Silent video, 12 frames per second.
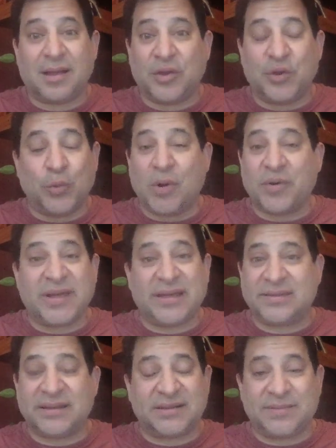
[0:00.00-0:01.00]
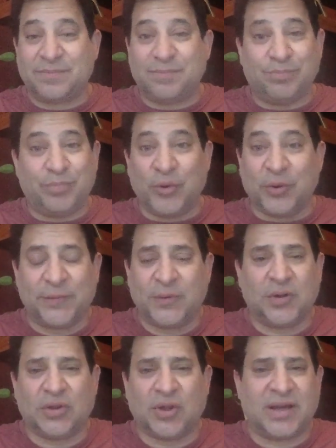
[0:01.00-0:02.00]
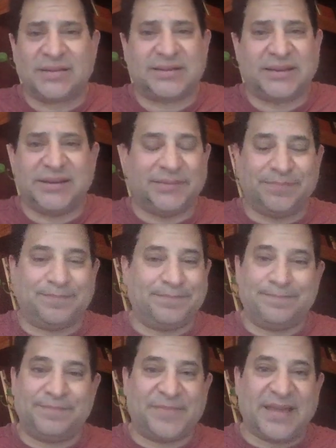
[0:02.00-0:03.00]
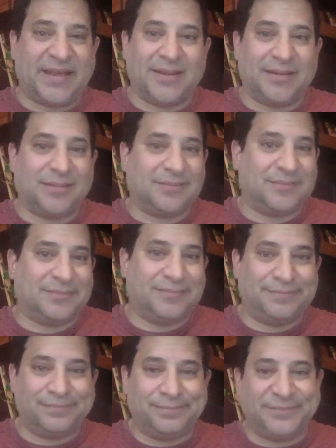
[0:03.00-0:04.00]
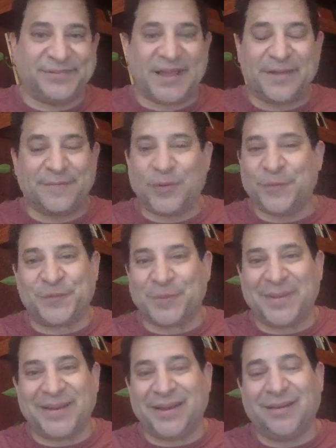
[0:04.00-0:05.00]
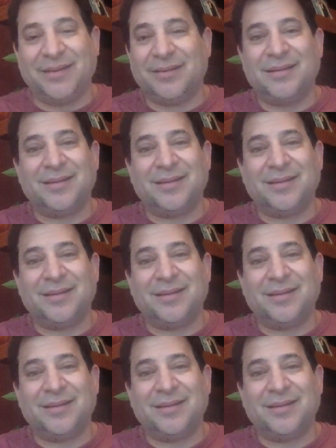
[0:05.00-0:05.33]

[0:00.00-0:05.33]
You won't get this beautiful glossy thing saying vote for me.